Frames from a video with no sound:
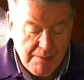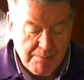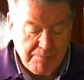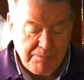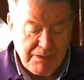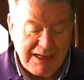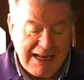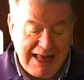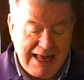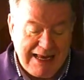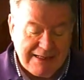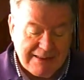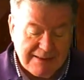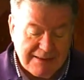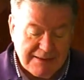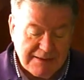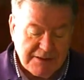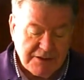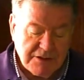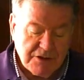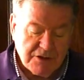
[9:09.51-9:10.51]

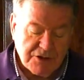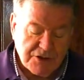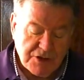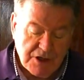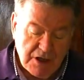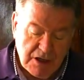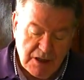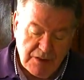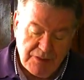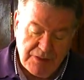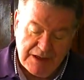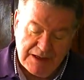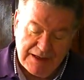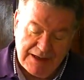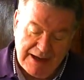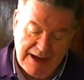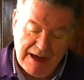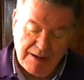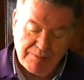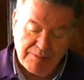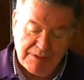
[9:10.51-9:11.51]
planned to turn the
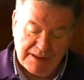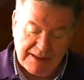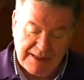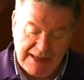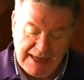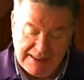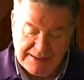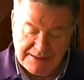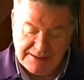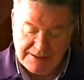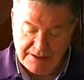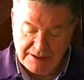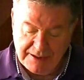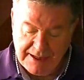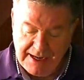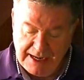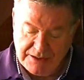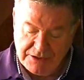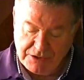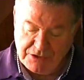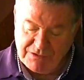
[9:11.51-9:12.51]
libel case
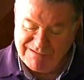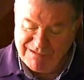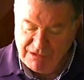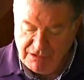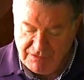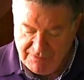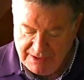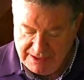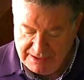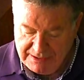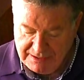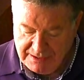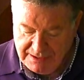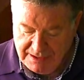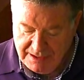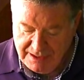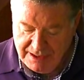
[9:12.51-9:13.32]
against Gruenwald